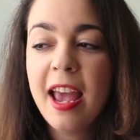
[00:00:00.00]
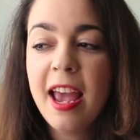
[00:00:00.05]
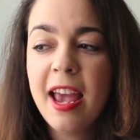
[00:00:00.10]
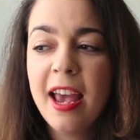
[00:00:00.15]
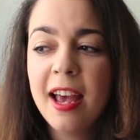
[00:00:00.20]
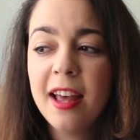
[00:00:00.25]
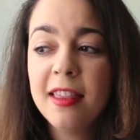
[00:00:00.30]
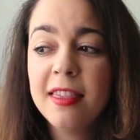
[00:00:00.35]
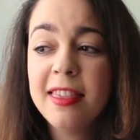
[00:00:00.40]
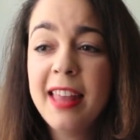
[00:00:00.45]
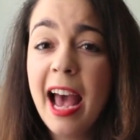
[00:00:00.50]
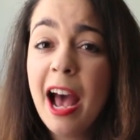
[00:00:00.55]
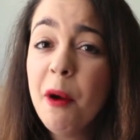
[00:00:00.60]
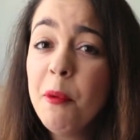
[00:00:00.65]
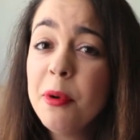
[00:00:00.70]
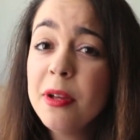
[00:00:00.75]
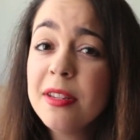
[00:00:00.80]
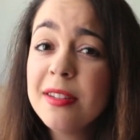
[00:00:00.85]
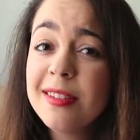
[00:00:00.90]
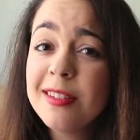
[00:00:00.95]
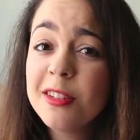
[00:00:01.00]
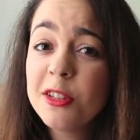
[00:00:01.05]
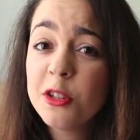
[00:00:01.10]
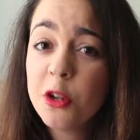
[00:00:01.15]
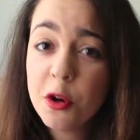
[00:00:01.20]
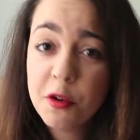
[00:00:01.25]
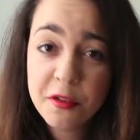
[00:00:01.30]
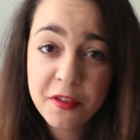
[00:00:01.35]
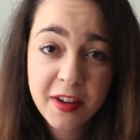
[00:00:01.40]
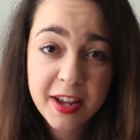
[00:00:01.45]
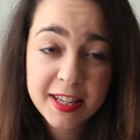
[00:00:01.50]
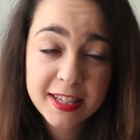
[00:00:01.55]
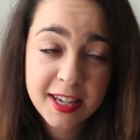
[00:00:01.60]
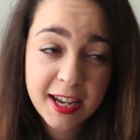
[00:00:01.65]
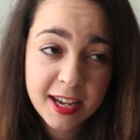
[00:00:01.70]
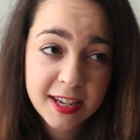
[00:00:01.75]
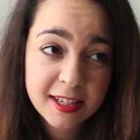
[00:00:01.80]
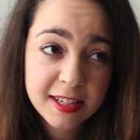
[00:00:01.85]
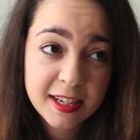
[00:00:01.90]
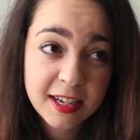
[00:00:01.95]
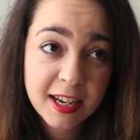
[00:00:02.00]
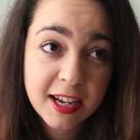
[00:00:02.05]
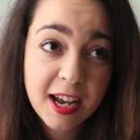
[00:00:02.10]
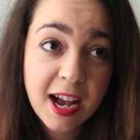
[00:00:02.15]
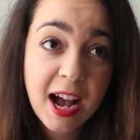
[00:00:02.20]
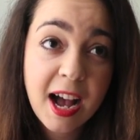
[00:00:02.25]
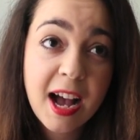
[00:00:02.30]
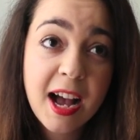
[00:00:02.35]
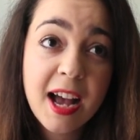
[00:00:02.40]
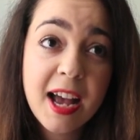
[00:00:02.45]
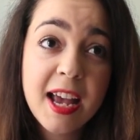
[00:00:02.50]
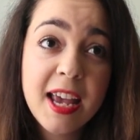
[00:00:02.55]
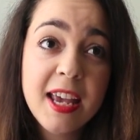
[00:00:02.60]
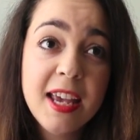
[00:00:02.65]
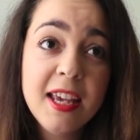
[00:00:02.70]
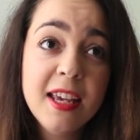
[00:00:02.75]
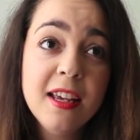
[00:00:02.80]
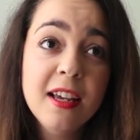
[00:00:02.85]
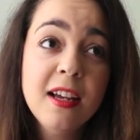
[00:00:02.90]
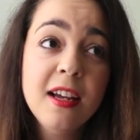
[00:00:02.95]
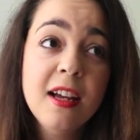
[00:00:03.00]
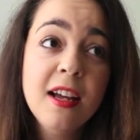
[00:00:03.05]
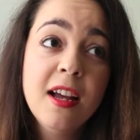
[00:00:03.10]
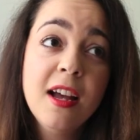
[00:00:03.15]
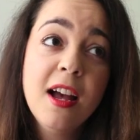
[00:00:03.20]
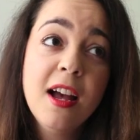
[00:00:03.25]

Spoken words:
and that was so fantastic. I